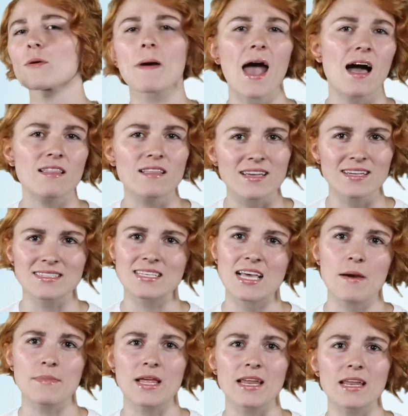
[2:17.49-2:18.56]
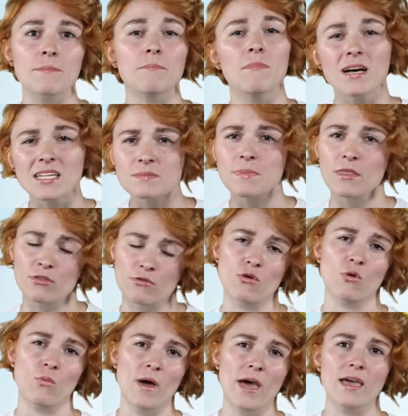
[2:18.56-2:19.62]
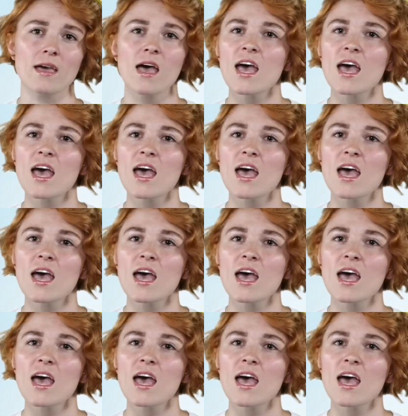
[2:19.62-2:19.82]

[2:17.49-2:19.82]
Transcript: palette contaminated and must be thrown away.